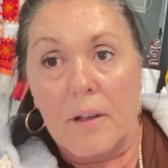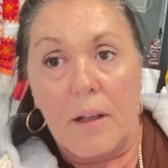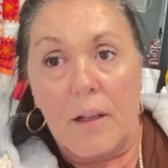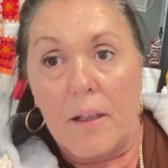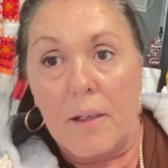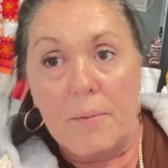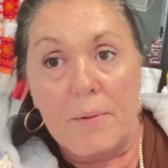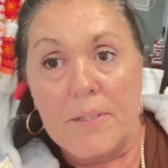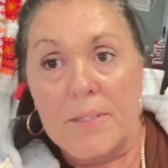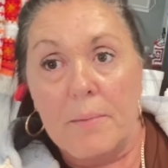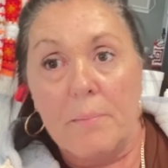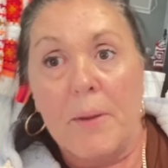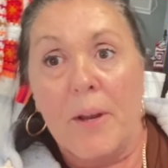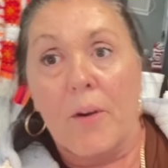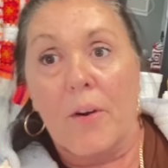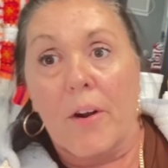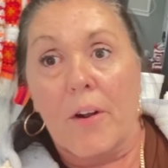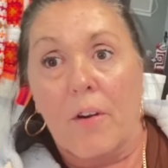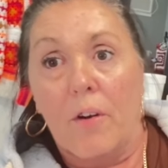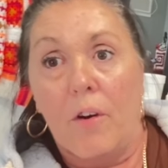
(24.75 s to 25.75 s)
It was a
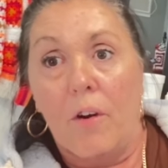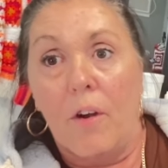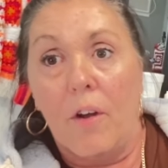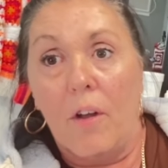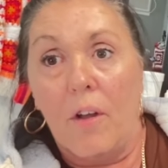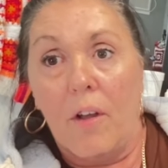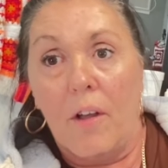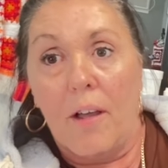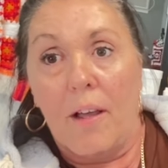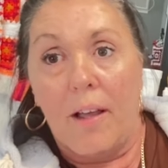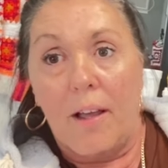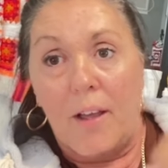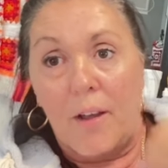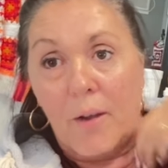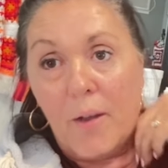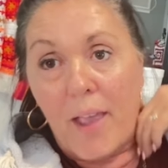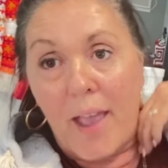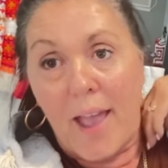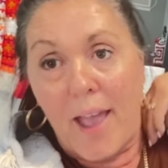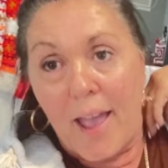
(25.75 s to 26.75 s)
miracle.
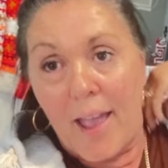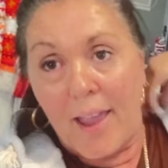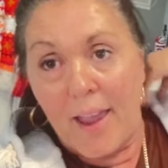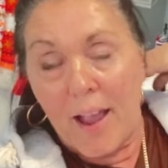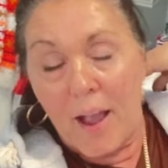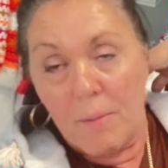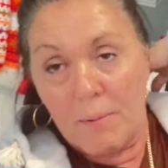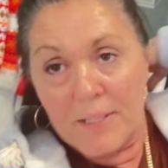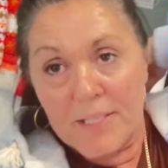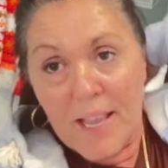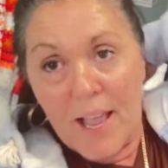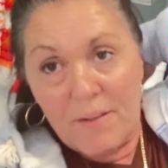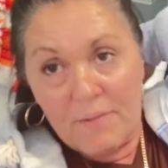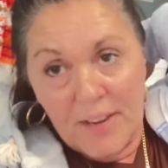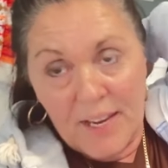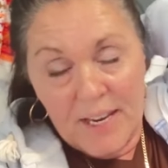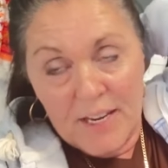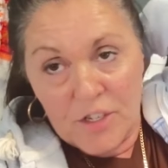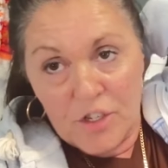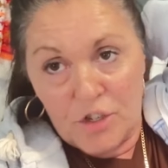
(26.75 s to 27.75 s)
Okay. I was
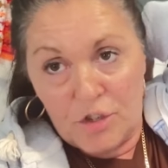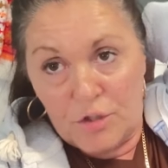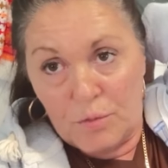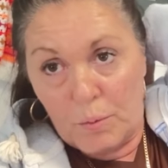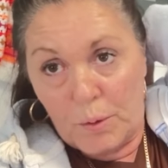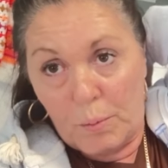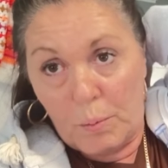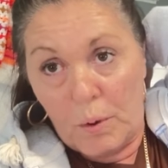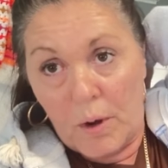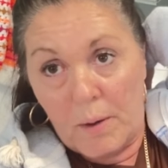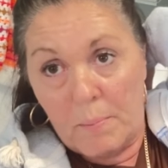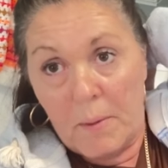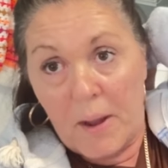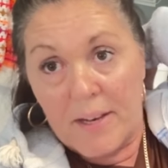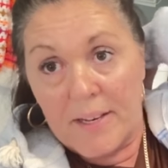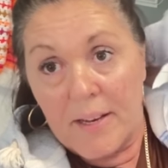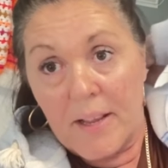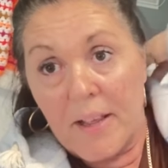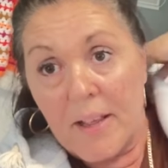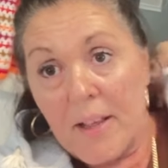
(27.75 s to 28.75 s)
having issues with one of
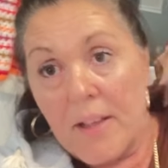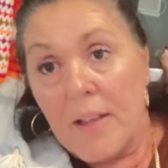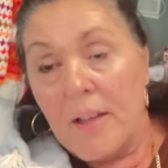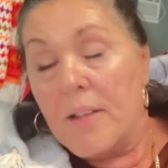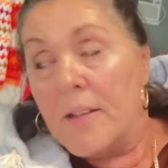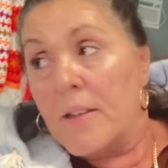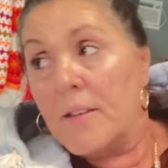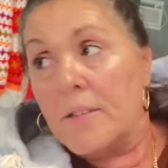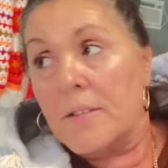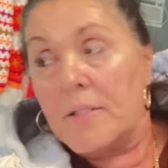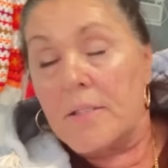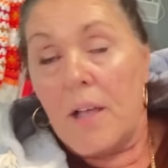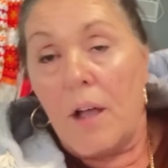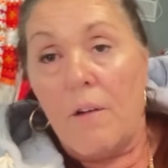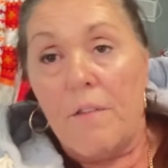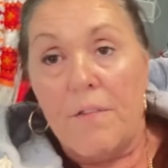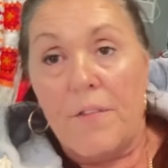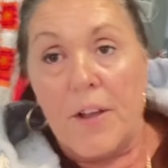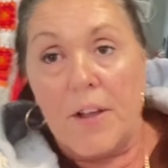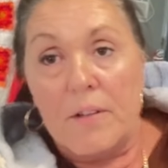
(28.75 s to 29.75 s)
my cell
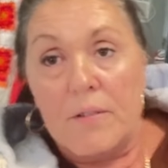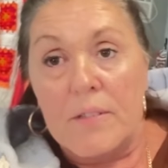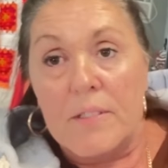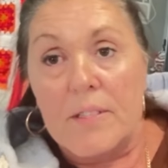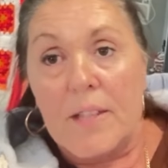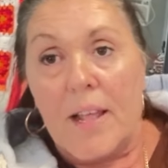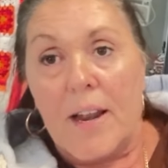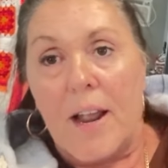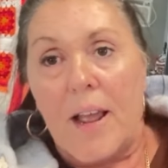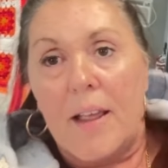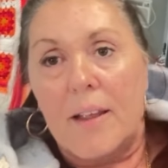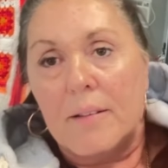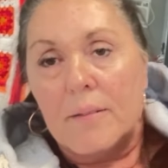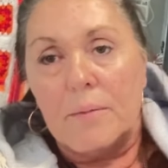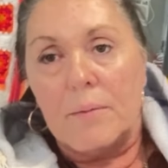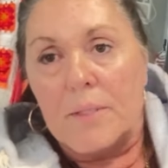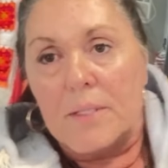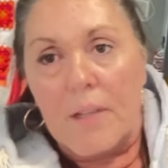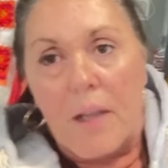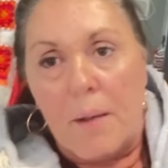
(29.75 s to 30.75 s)
phones that I
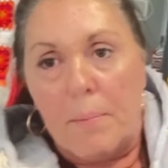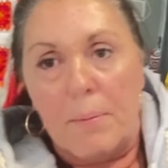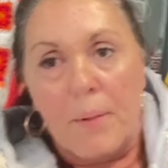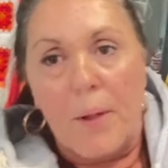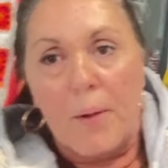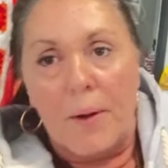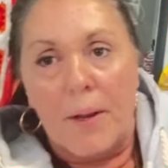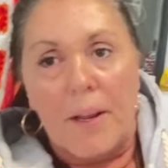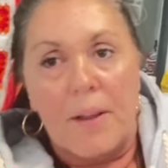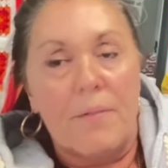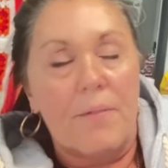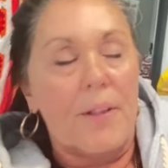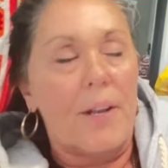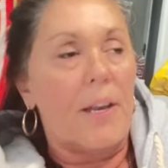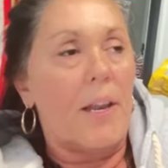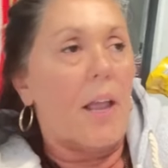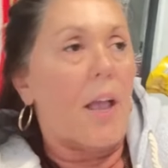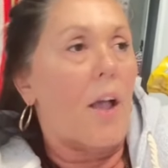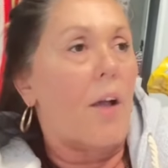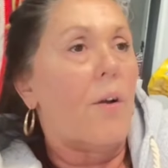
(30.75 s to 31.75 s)
was uploading a
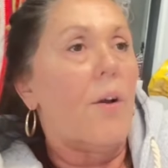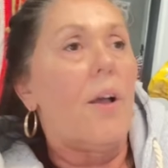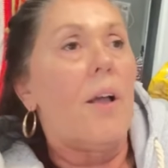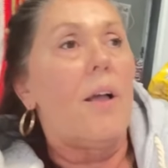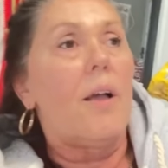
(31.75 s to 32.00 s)
video.